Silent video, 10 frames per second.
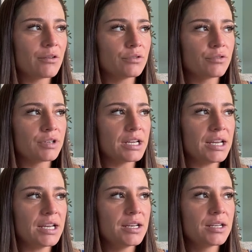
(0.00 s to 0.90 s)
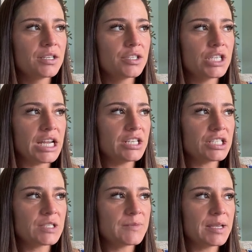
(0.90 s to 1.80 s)
greed
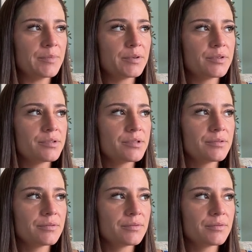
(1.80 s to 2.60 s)
changes people's